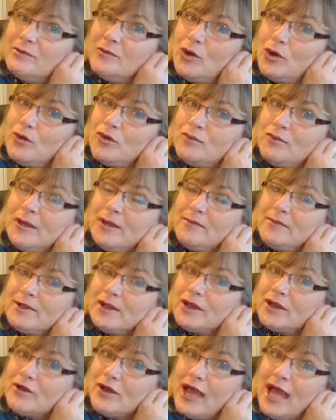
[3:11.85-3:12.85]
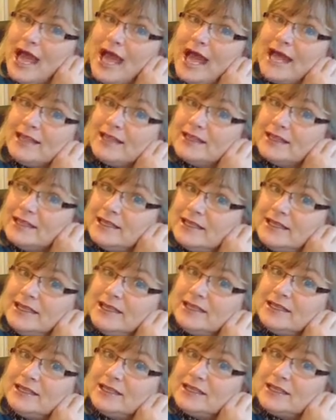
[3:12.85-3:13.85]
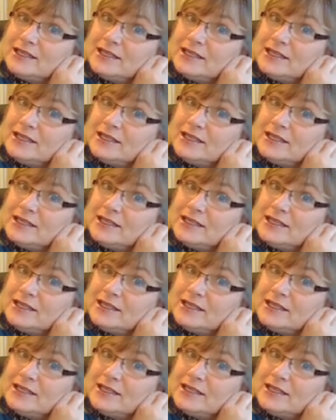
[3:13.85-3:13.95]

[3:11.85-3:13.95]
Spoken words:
both people that are at the